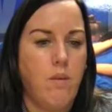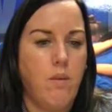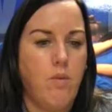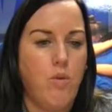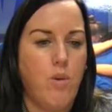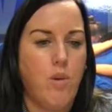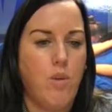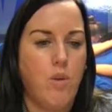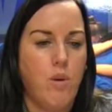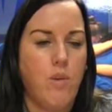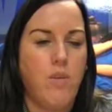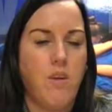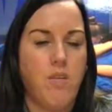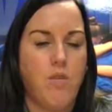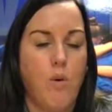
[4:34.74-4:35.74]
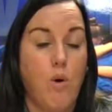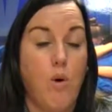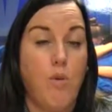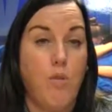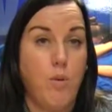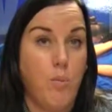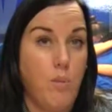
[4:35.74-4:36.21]
doing a lot of things
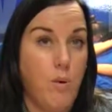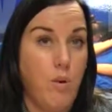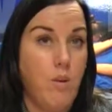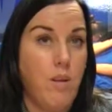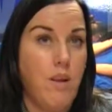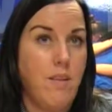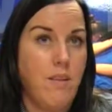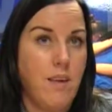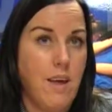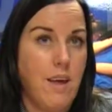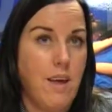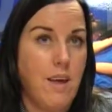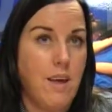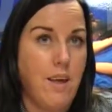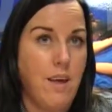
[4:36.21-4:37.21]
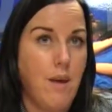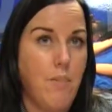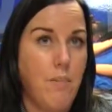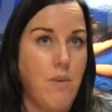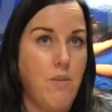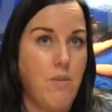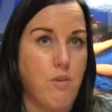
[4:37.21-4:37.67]
off the ball at Tech and
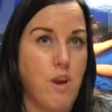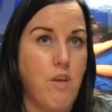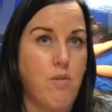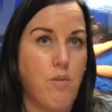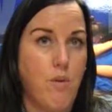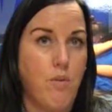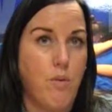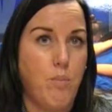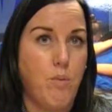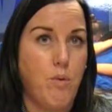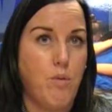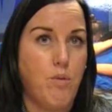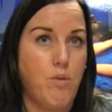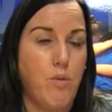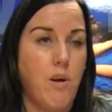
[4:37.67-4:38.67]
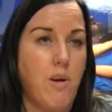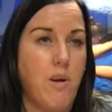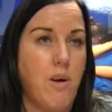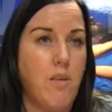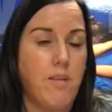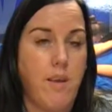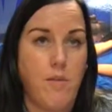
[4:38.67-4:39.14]
being threats off the ball. So our
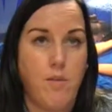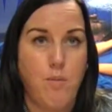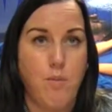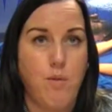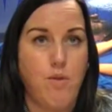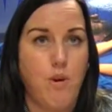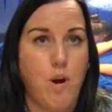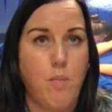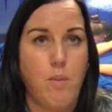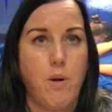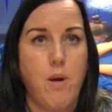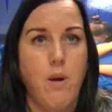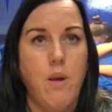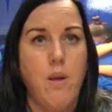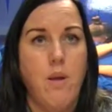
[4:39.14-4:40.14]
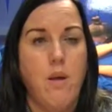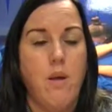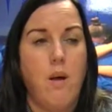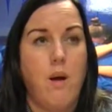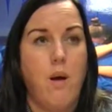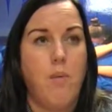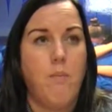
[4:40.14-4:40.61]
cuts have to be sharper.
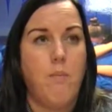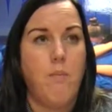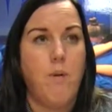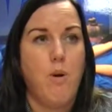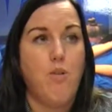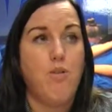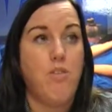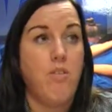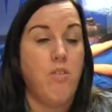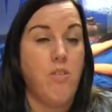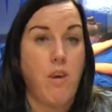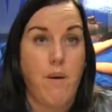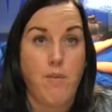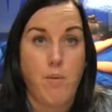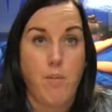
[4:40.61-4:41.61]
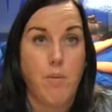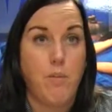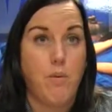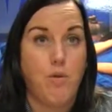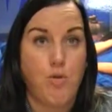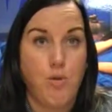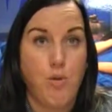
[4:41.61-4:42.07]
Our seals have to be
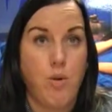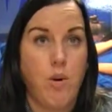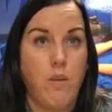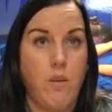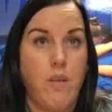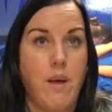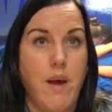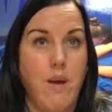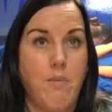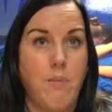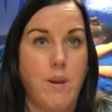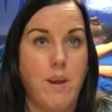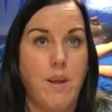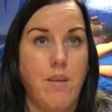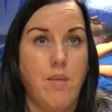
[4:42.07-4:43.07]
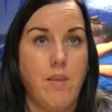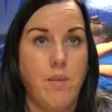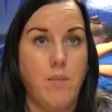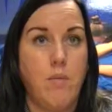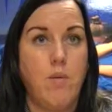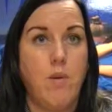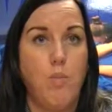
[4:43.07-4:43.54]
much stronger than they have been against some
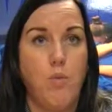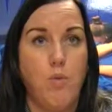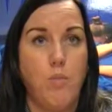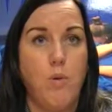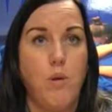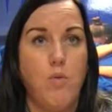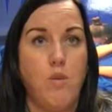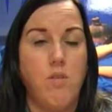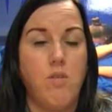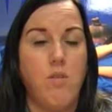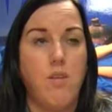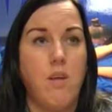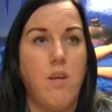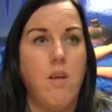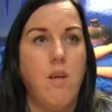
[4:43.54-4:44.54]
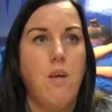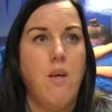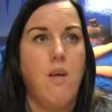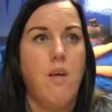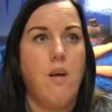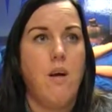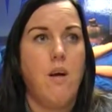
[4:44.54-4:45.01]
of the teams we've played recently.
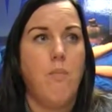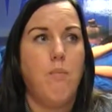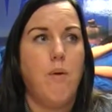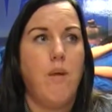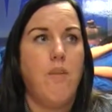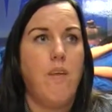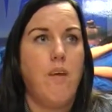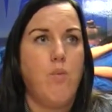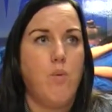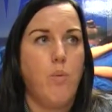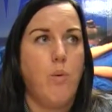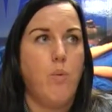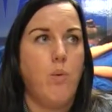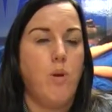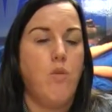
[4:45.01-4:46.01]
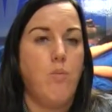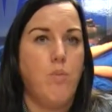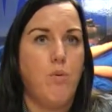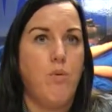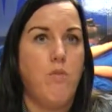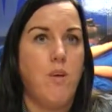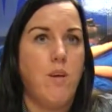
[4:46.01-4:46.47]
And that's what we wanted to
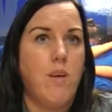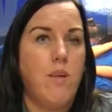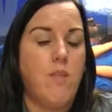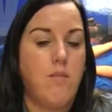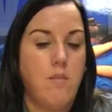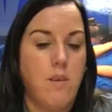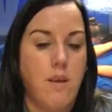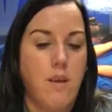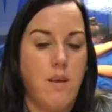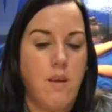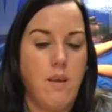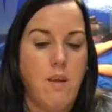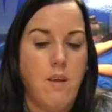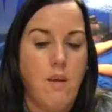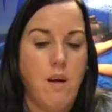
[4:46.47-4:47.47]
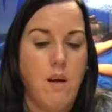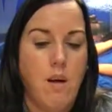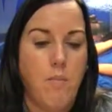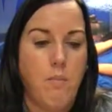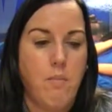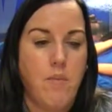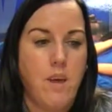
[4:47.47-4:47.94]
prove to our kids today.
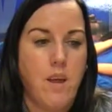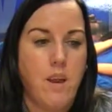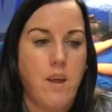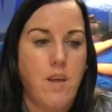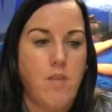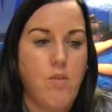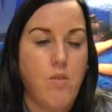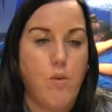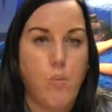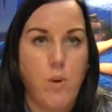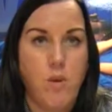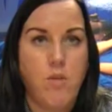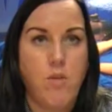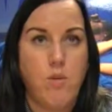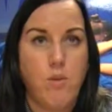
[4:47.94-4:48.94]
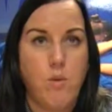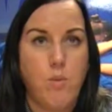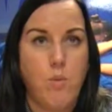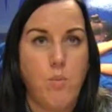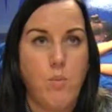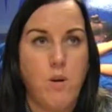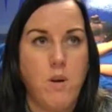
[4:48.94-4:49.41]
Then against Northwestern at
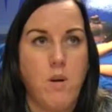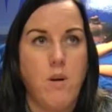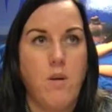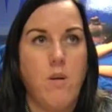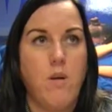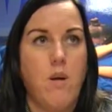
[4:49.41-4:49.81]
home here,